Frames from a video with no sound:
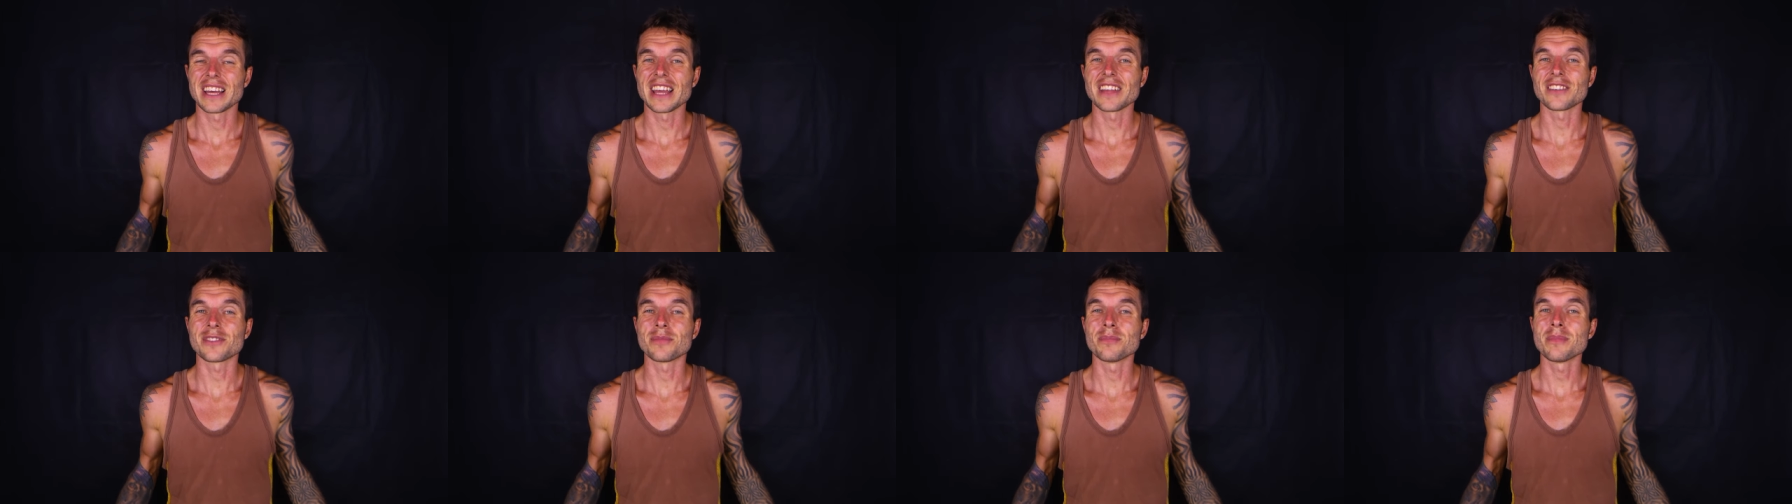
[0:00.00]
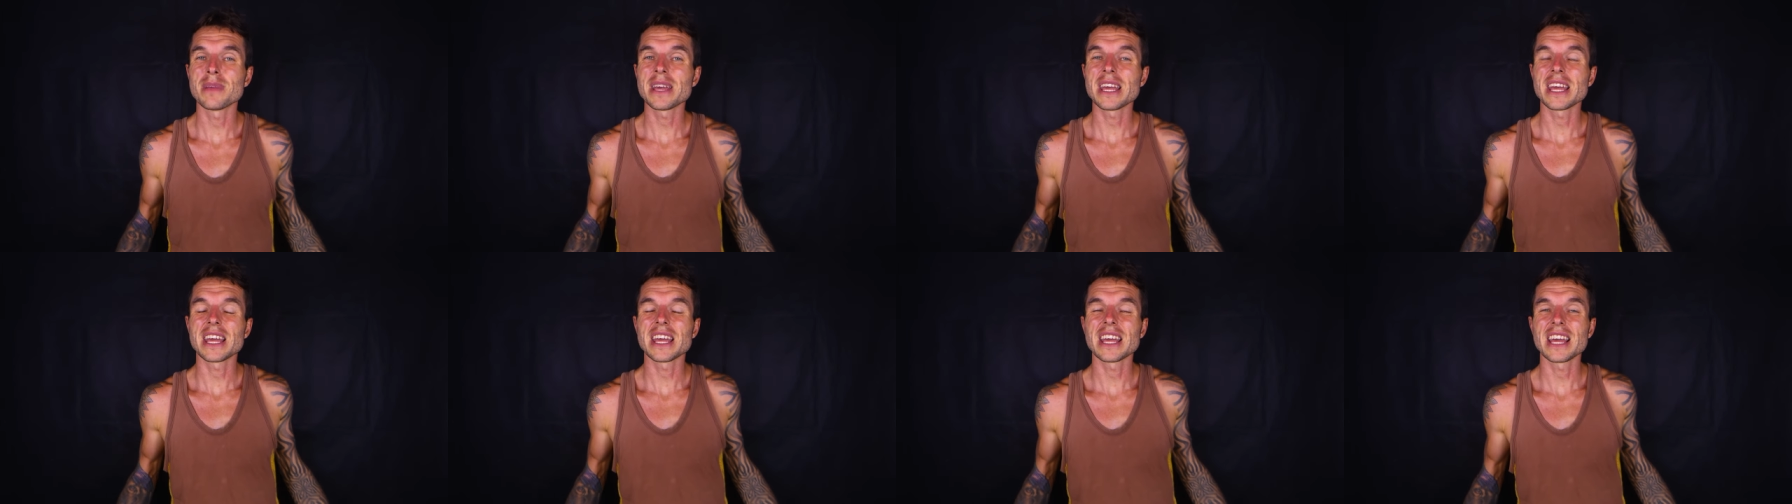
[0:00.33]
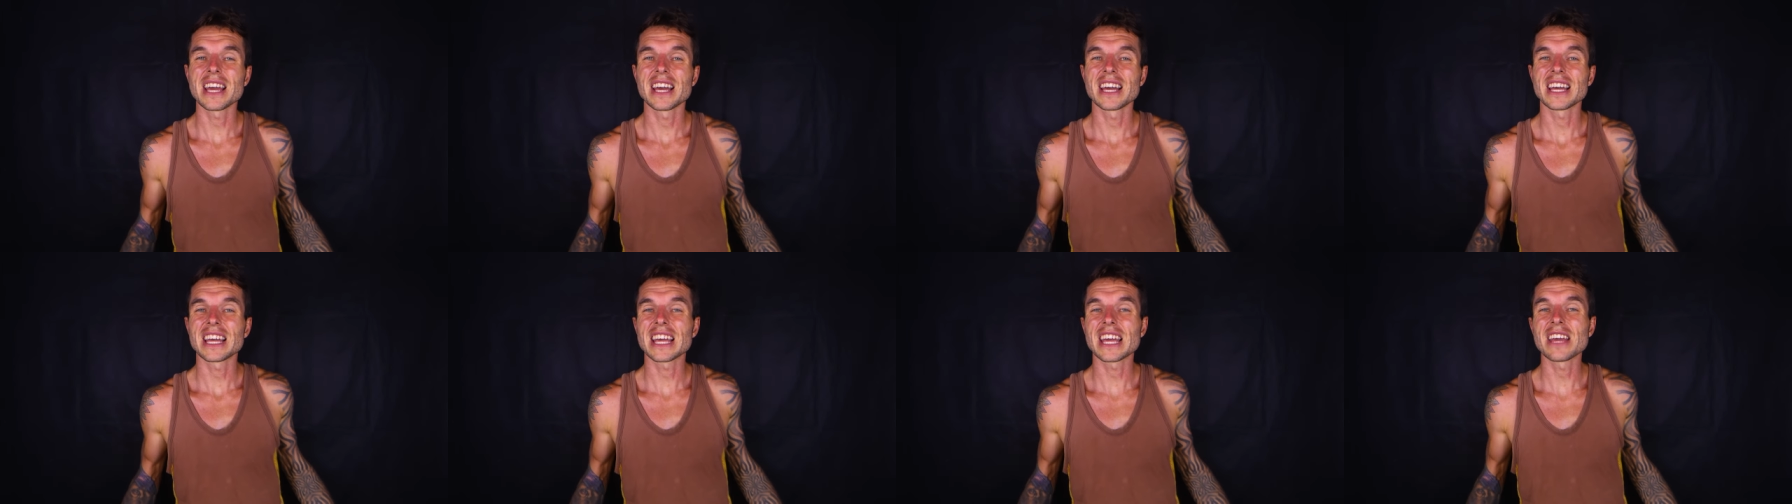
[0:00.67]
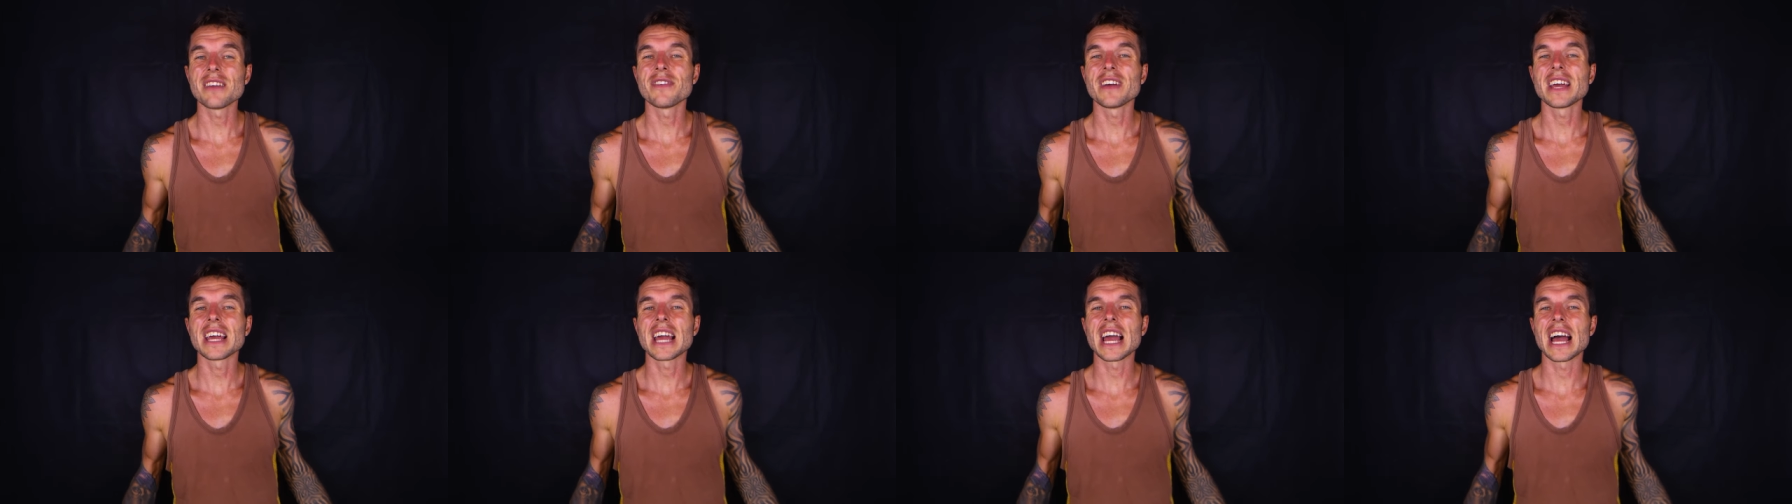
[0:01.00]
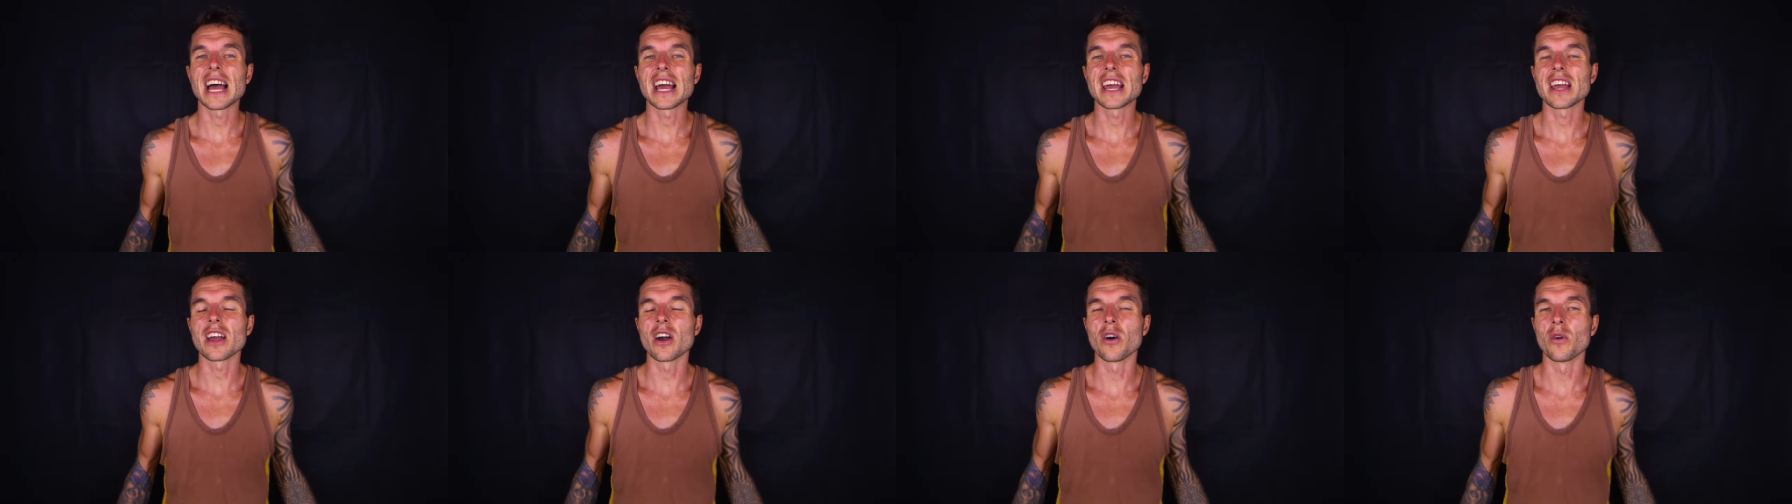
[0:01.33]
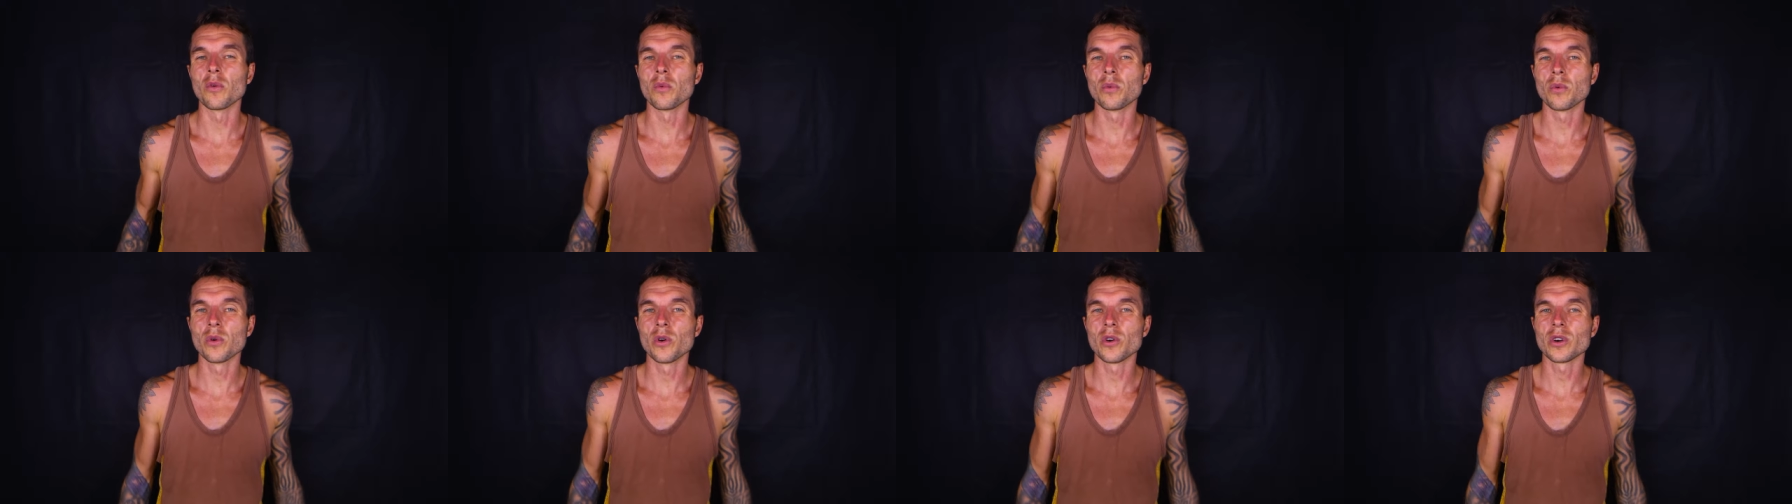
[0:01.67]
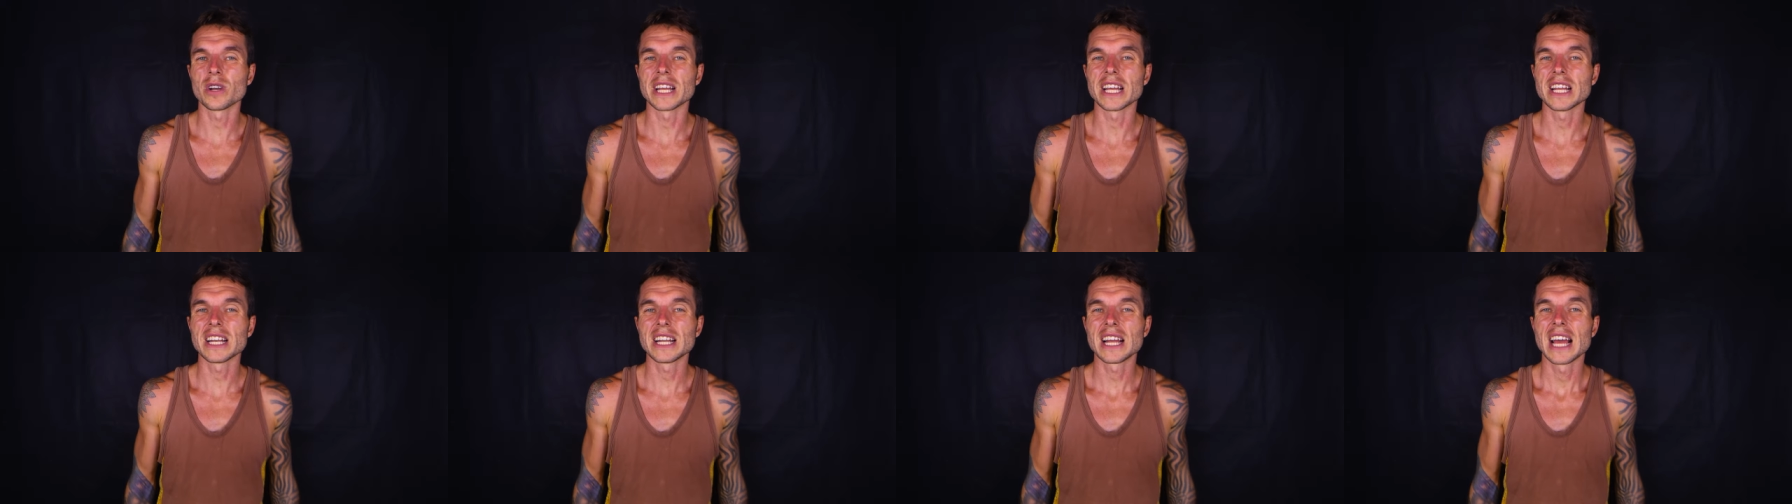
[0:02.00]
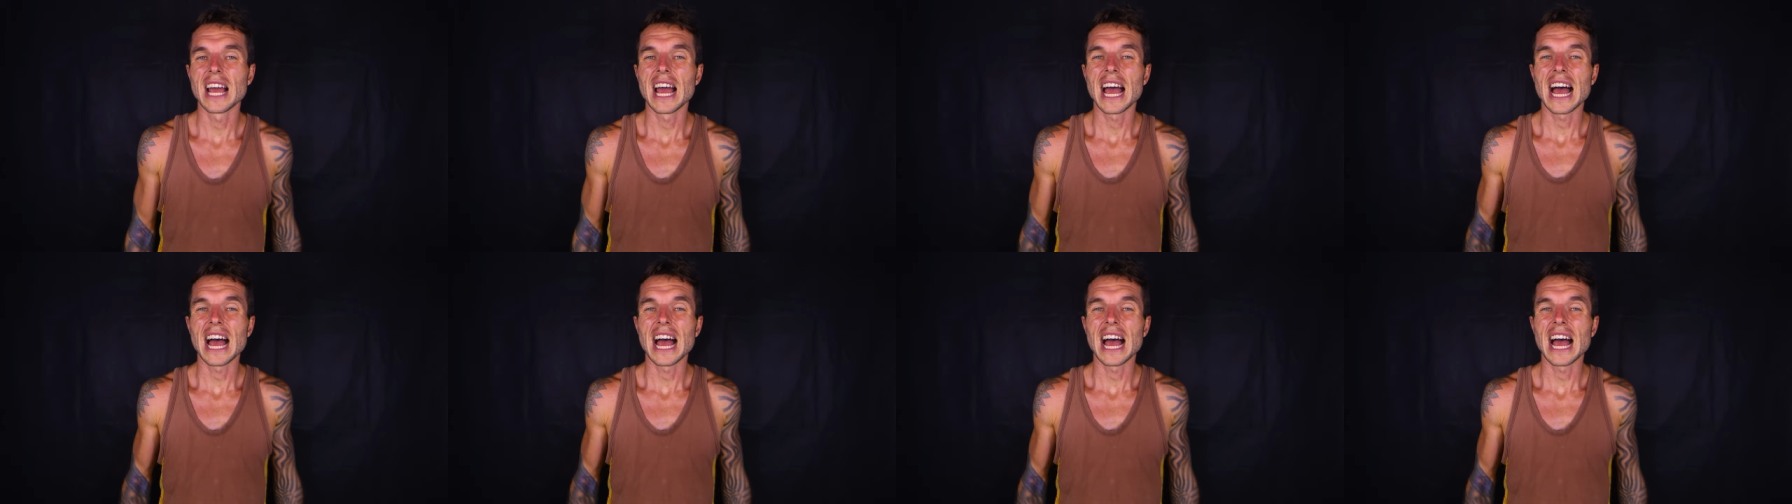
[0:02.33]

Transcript: it's me giving a, a warning